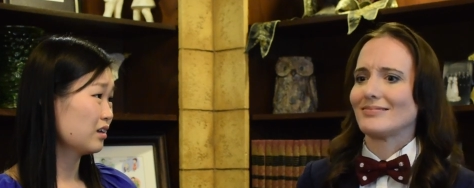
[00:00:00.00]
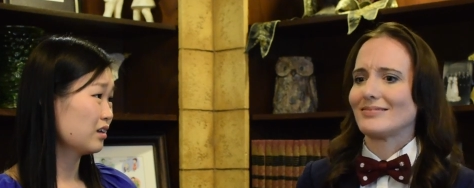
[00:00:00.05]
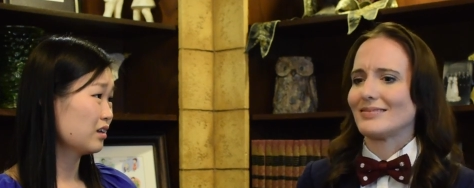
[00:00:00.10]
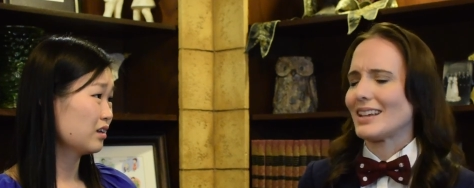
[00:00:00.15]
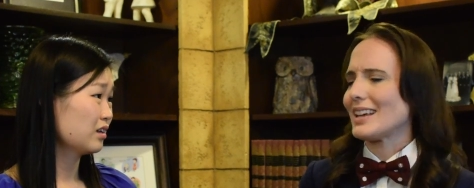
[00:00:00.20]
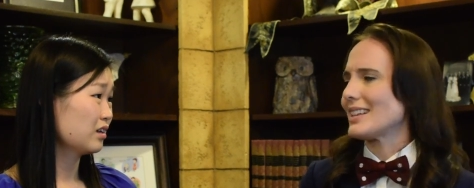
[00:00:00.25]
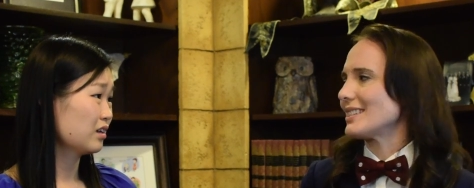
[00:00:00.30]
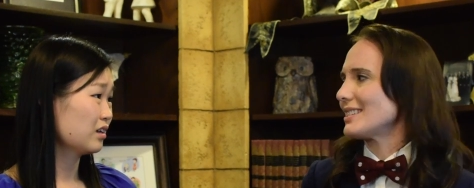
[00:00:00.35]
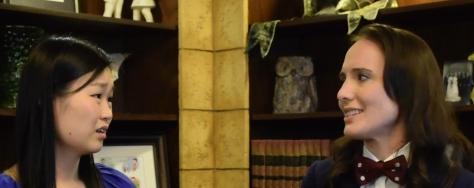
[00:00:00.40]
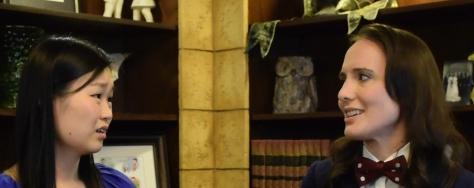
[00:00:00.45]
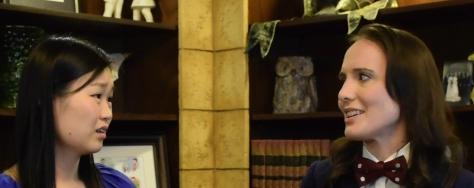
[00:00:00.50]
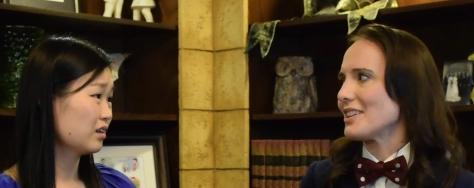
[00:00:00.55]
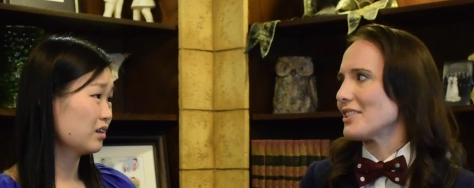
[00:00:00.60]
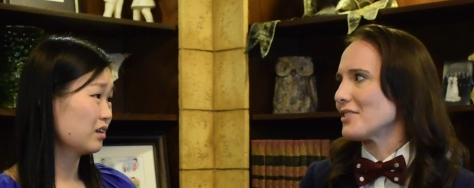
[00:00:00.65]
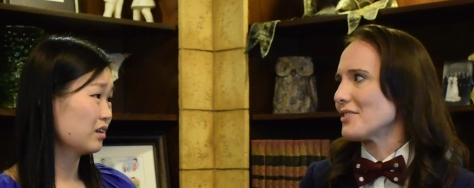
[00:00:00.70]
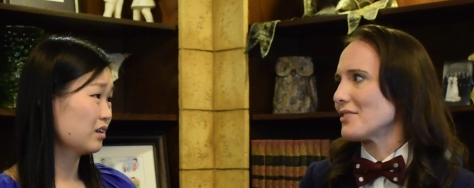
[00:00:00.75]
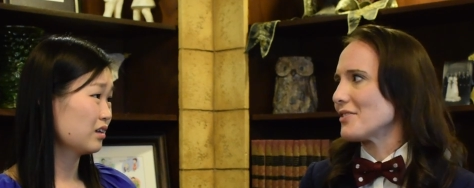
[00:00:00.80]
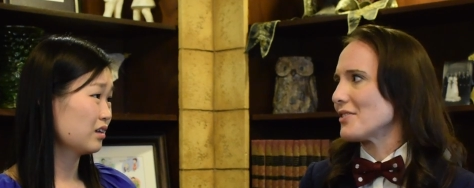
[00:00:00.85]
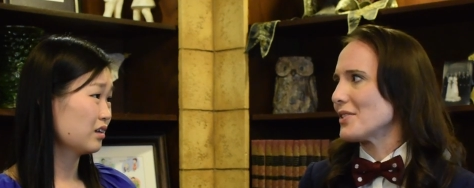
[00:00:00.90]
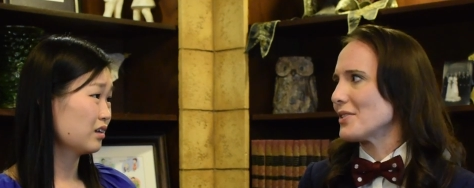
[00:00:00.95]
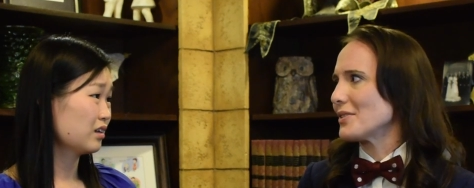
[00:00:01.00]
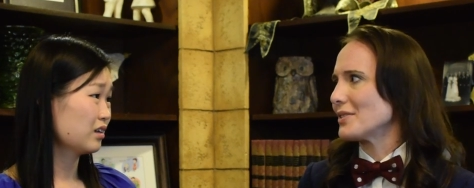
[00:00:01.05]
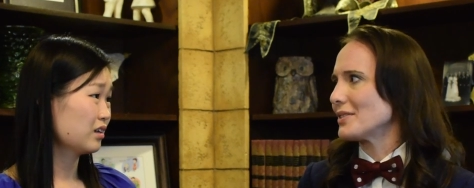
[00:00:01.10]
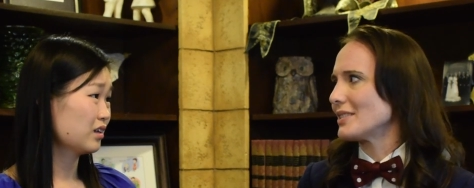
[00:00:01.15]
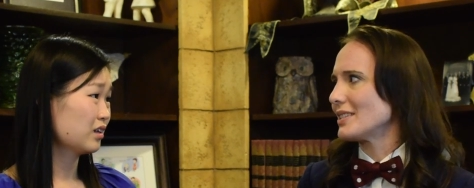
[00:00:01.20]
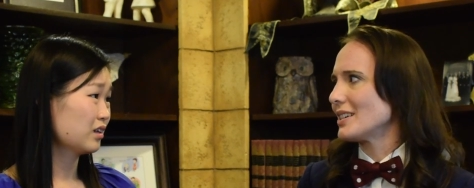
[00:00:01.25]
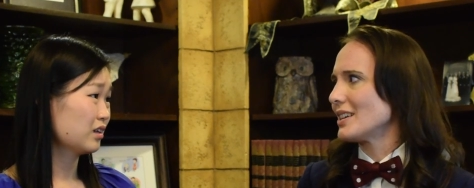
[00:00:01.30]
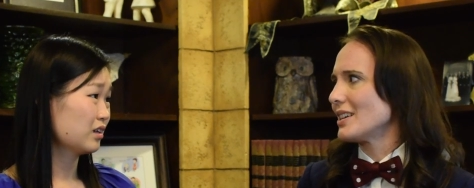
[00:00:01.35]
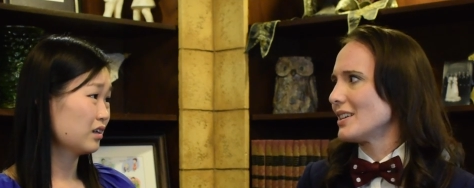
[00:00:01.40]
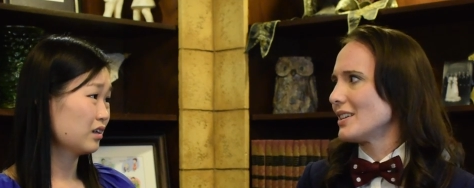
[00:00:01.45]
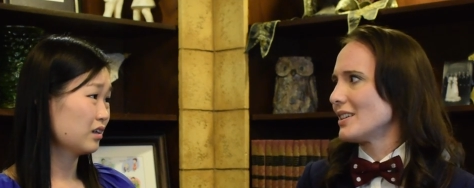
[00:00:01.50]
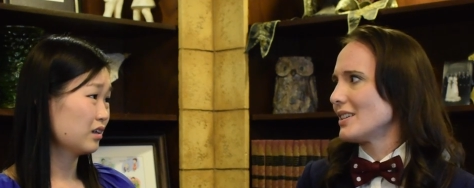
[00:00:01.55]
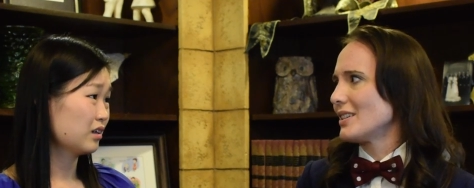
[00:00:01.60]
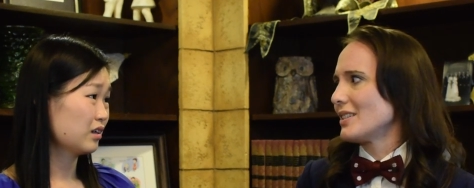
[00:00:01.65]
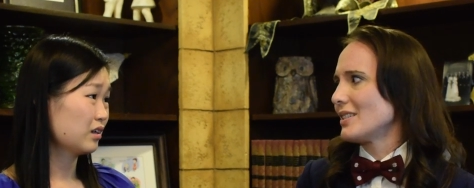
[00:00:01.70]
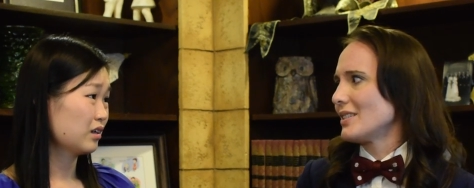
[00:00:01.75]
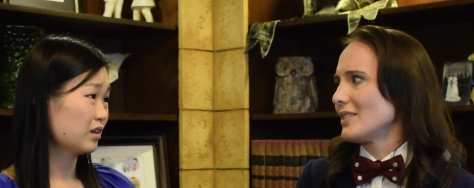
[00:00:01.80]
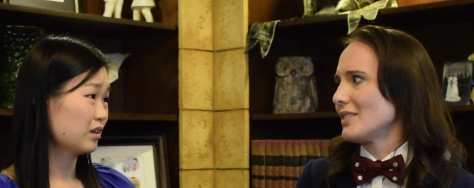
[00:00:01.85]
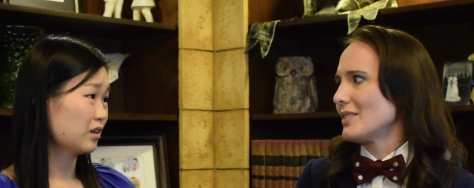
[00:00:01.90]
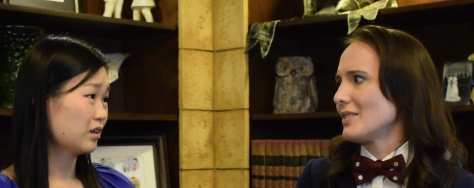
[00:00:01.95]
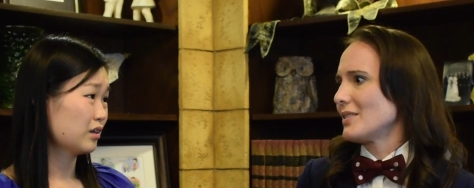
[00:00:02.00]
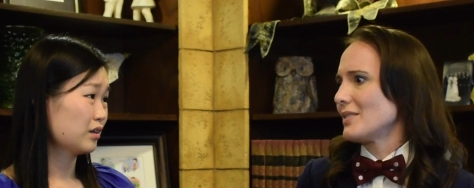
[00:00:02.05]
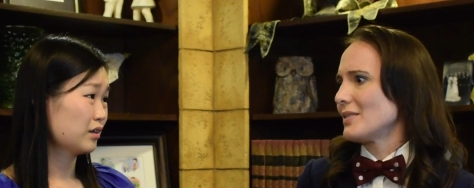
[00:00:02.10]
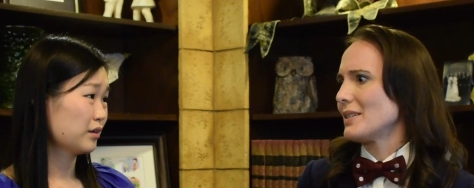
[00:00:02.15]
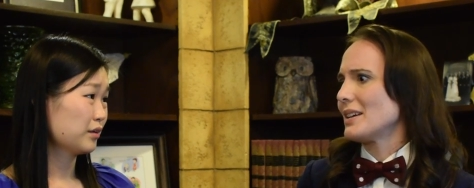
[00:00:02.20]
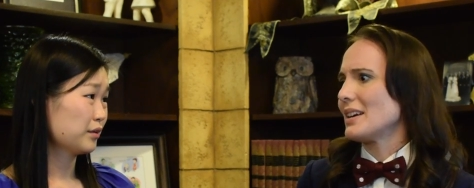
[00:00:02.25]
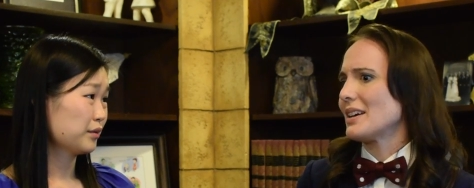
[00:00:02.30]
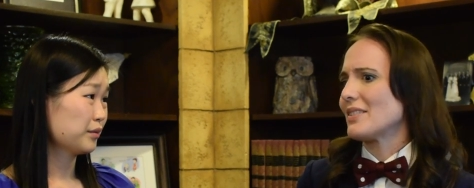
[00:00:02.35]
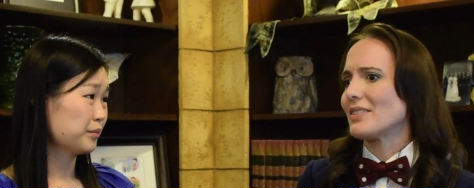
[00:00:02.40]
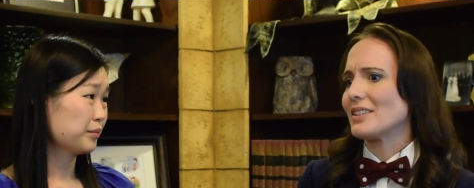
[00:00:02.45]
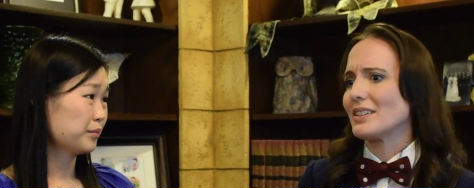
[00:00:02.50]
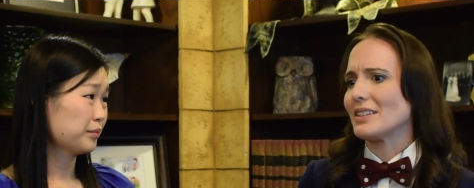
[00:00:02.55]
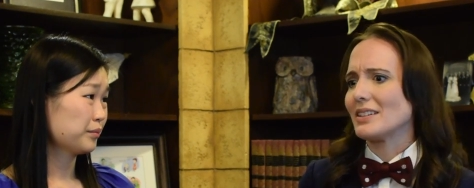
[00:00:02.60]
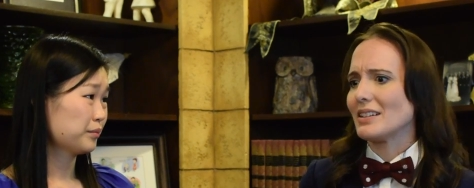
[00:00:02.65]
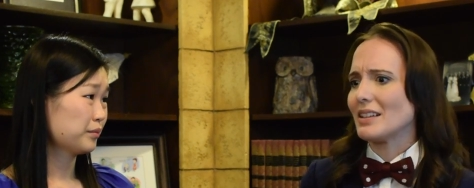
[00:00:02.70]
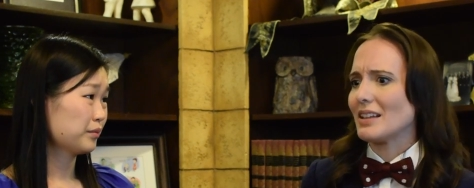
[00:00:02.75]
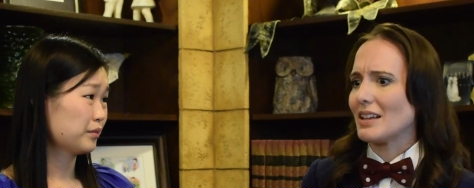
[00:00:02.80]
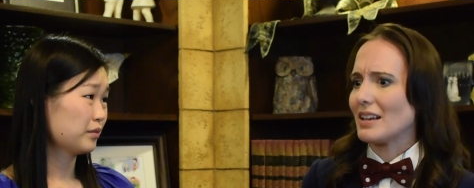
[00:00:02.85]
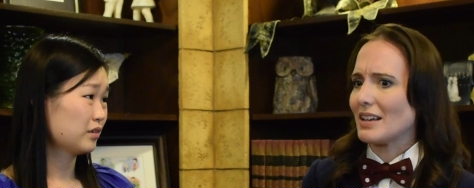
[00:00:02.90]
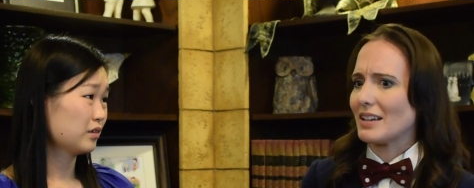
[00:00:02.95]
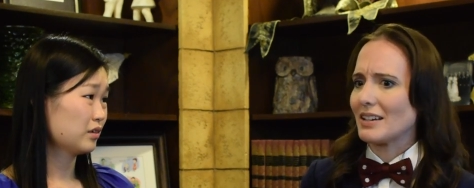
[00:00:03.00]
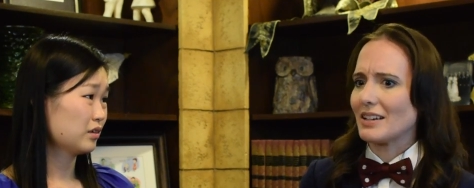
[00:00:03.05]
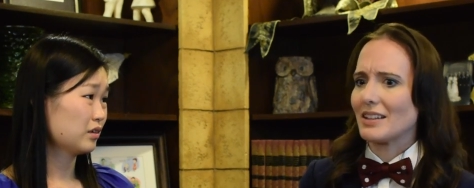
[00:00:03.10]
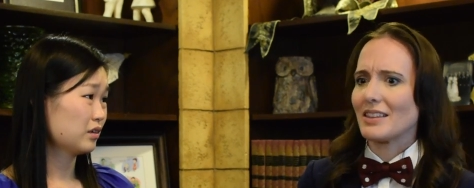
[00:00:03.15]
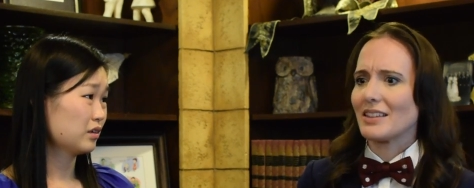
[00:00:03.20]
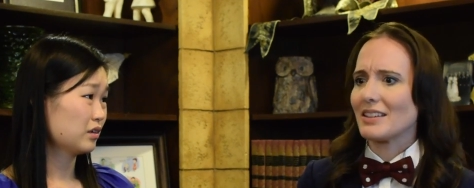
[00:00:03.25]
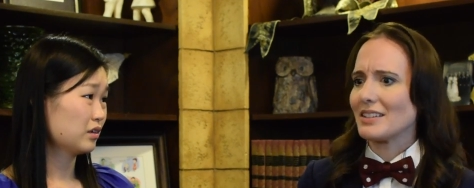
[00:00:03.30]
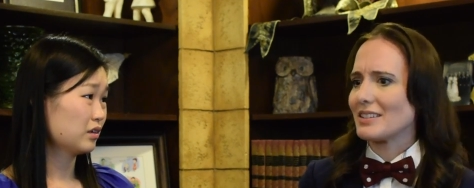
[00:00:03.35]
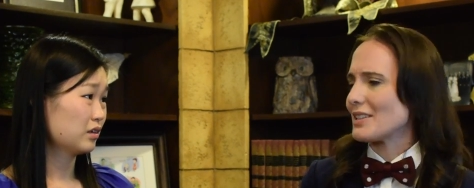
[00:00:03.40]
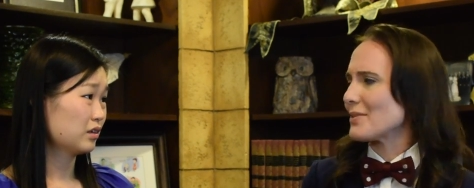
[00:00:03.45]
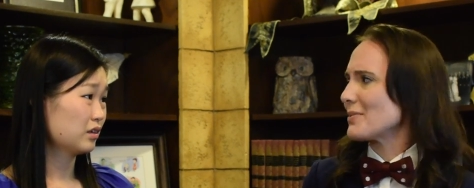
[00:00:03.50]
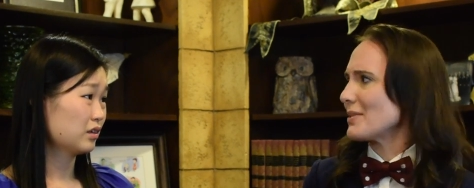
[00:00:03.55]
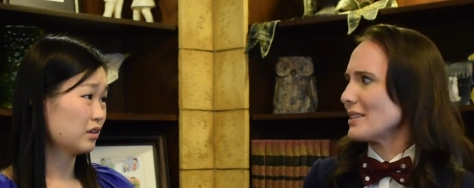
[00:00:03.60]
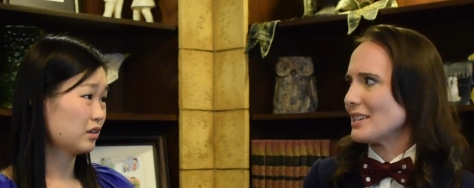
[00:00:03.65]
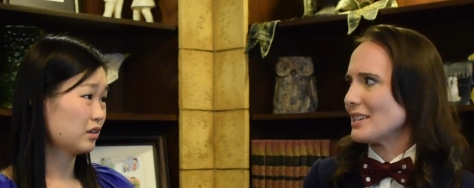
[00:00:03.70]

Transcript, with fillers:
Speaker 1: that's not your fault. We have a lot of things that we